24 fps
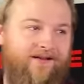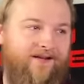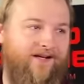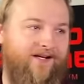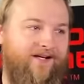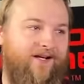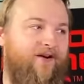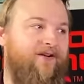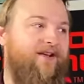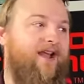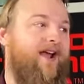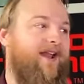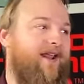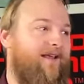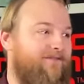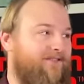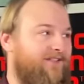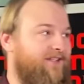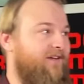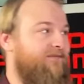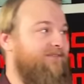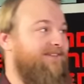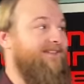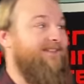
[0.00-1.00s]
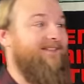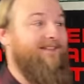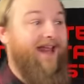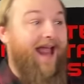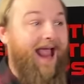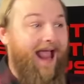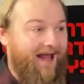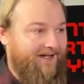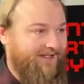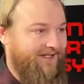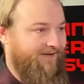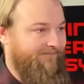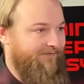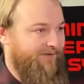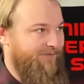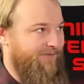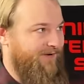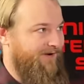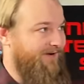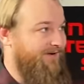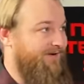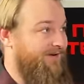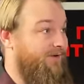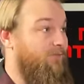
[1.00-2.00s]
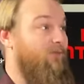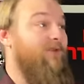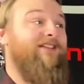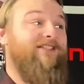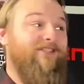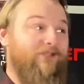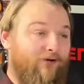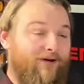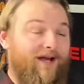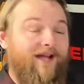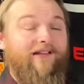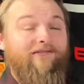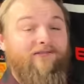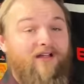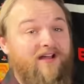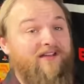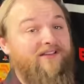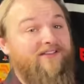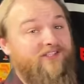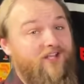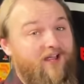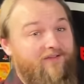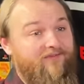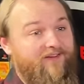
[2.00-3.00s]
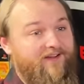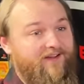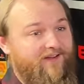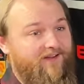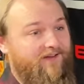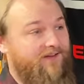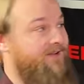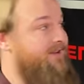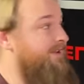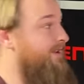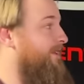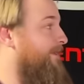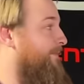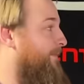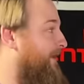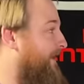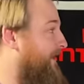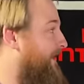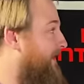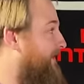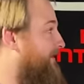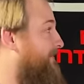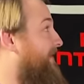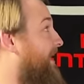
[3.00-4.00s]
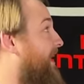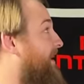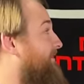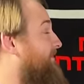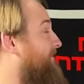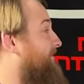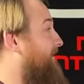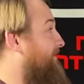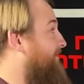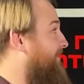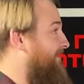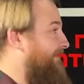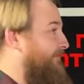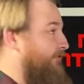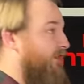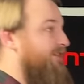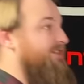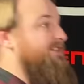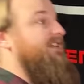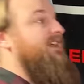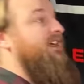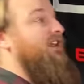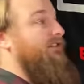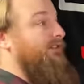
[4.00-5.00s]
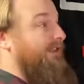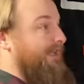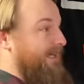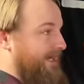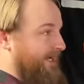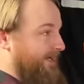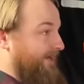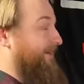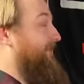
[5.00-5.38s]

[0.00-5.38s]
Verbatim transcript: you know, not have stuff stacked everywhere. We still got a lot of stuff in here, But it is nice, it just looks clean